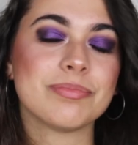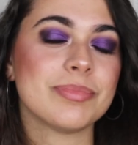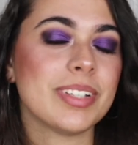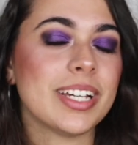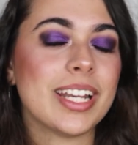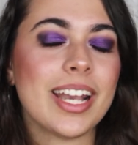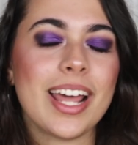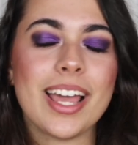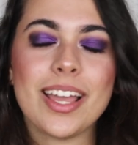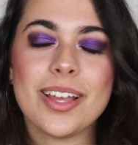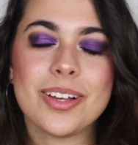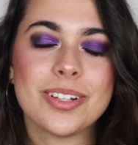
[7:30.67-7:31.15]

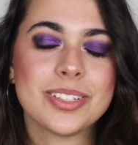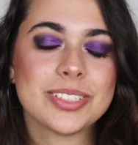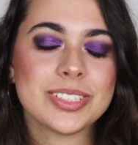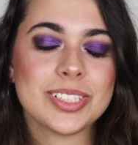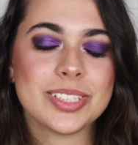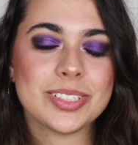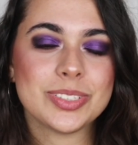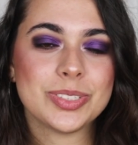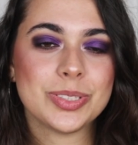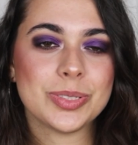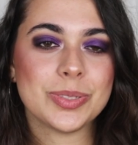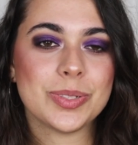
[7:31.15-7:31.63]
But I
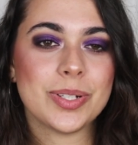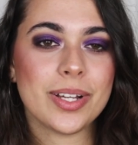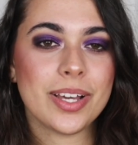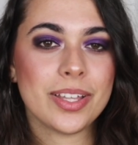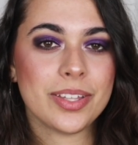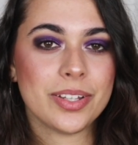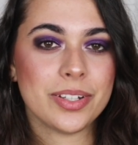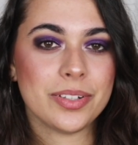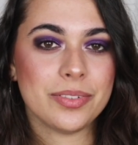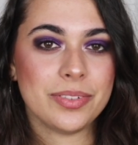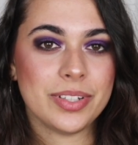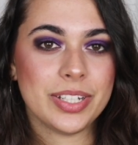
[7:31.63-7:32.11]
also do
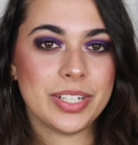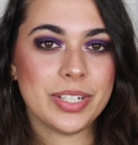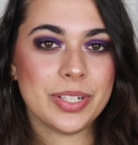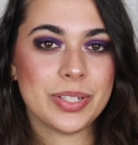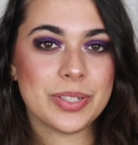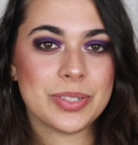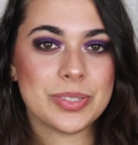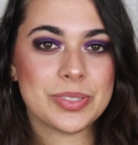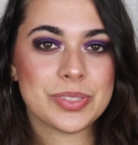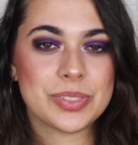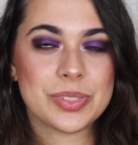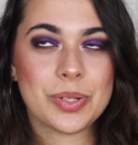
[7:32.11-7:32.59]
other
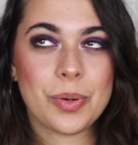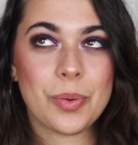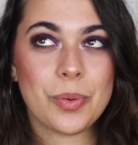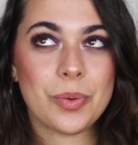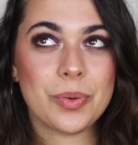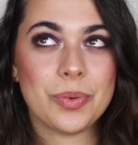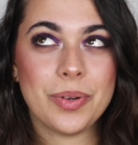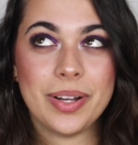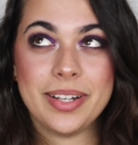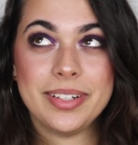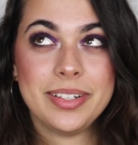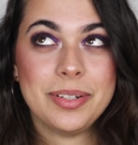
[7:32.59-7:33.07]
videos or
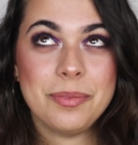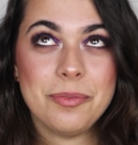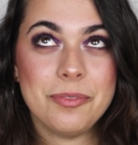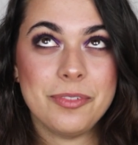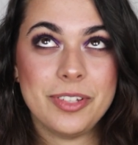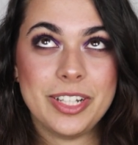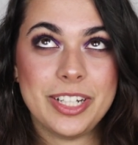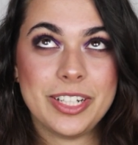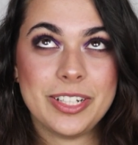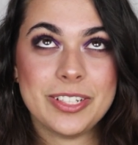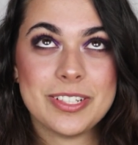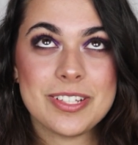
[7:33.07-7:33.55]
random
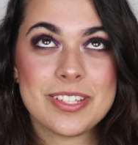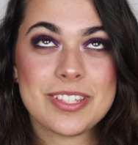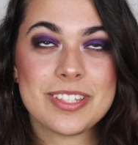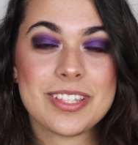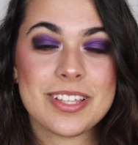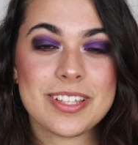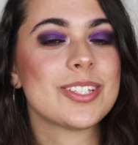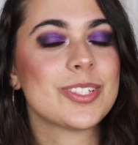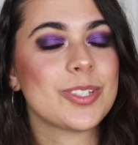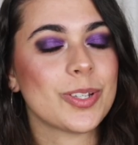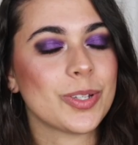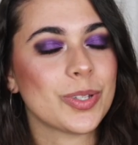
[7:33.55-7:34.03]
videos,
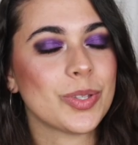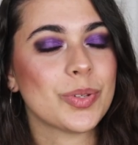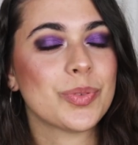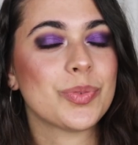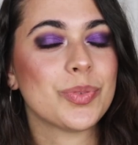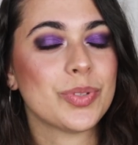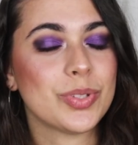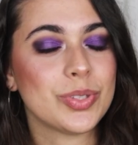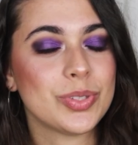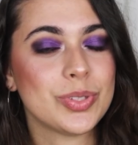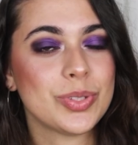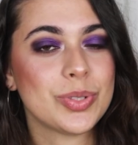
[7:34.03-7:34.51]
so
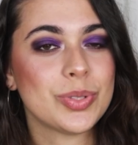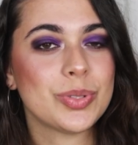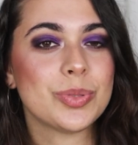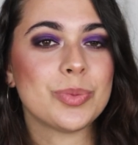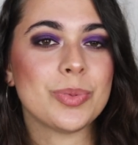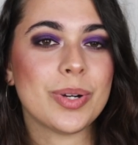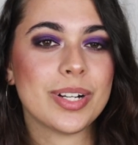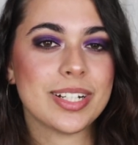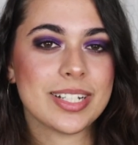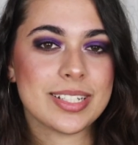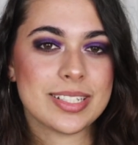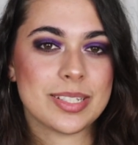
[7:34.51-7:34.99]
if you do
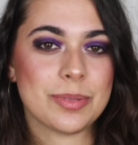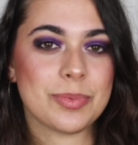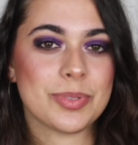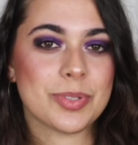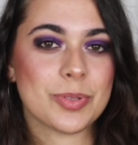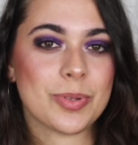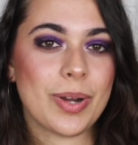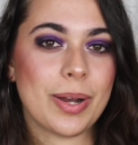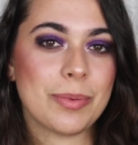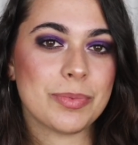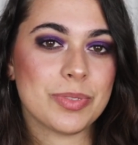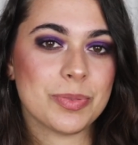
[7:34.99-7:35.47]
want to
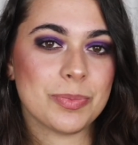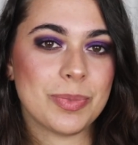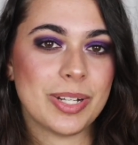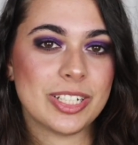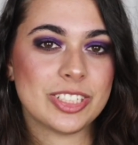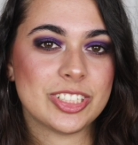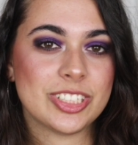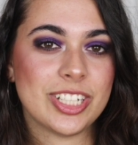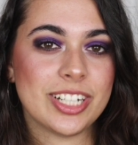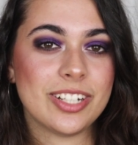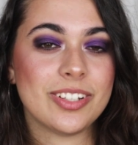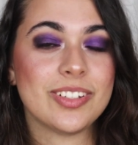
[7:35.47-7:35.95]
subscribe to my
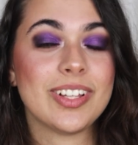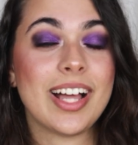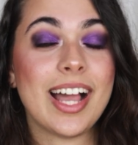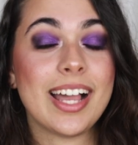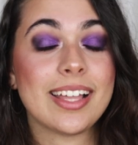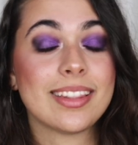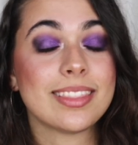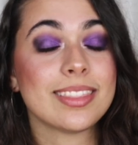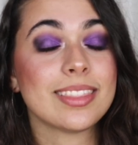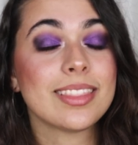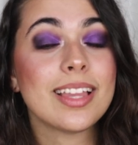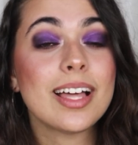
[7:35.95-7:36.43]
channel,
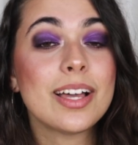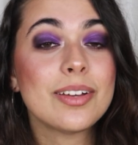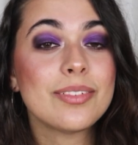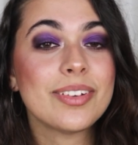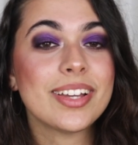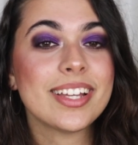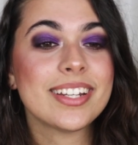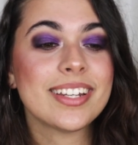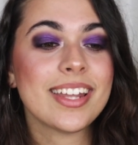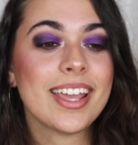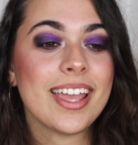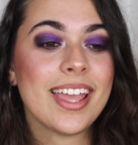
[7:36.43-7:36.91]
I'd love
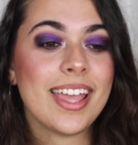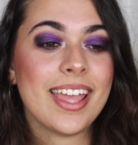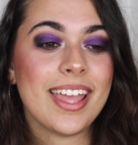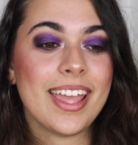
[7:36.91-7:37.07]
it.